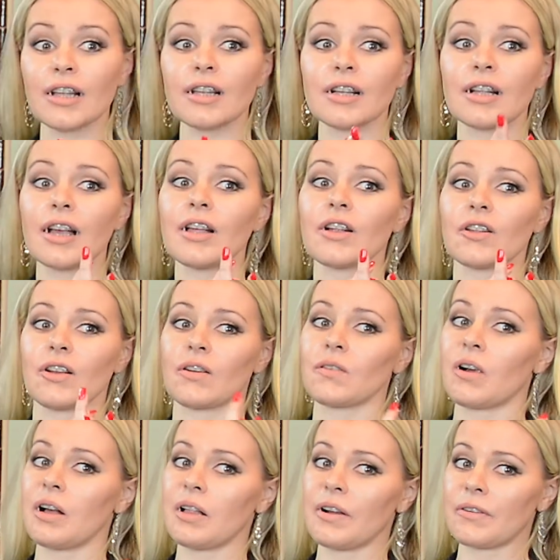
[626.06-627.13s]
just another thing
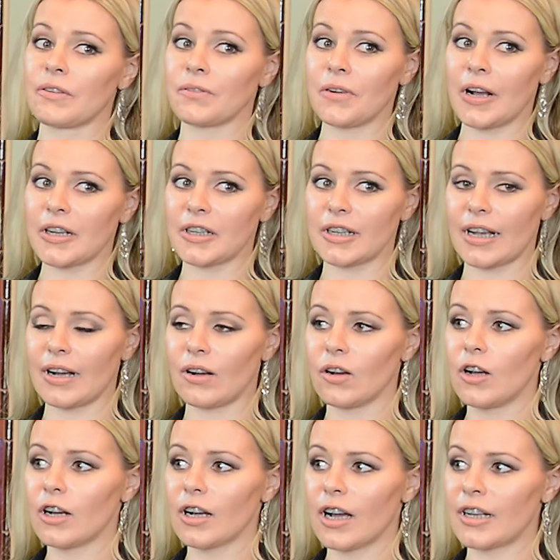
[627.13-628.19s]
where I left Moscow.
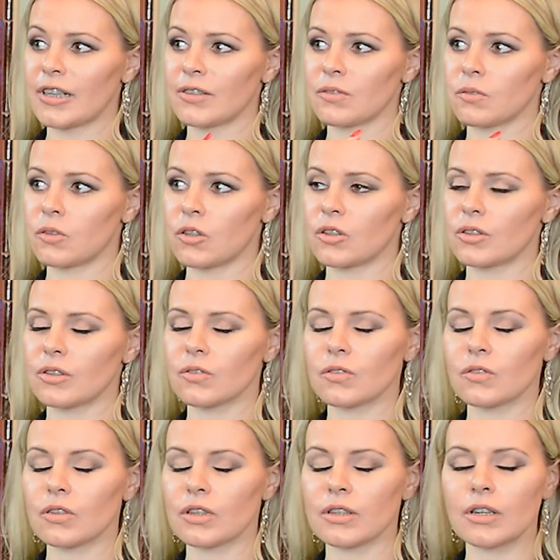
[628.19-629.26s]
I just
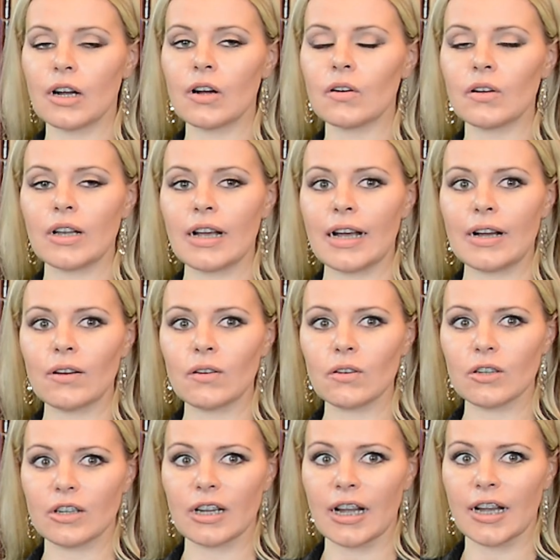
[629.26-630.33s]
going
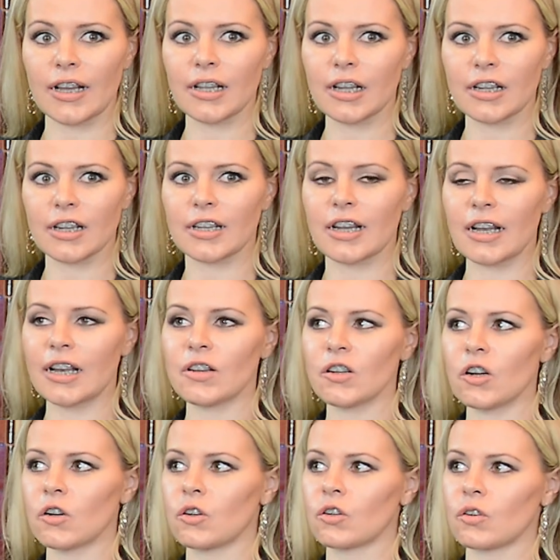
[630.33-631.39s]
outside, like trying to
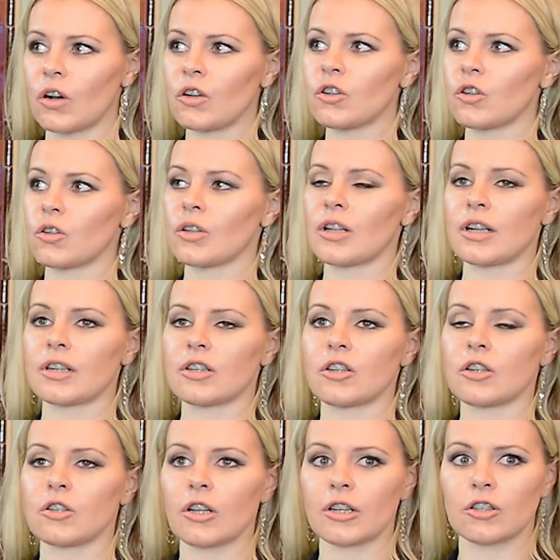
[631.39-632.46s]
go grocery, like
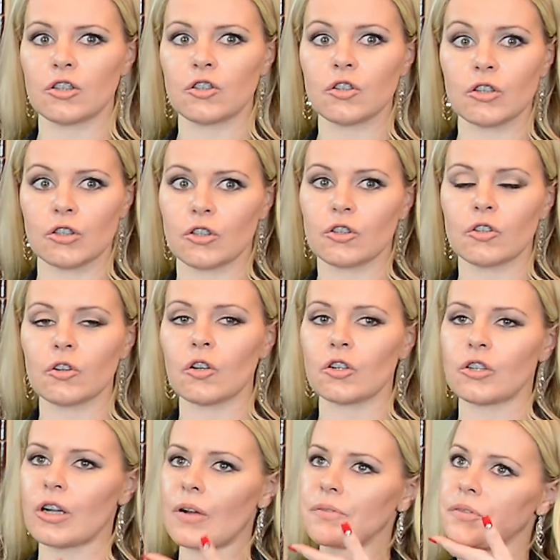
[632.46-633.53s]
to a store
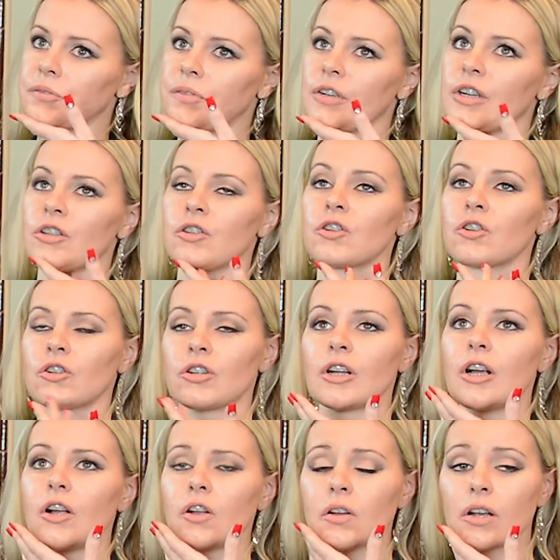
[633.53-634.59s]
shopping, because you're just
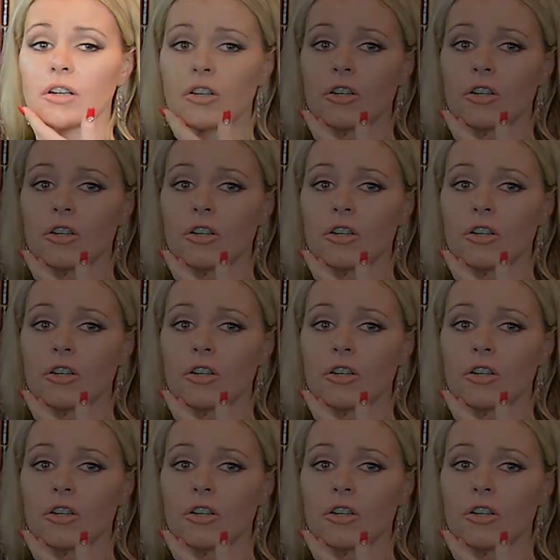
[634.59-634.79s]
like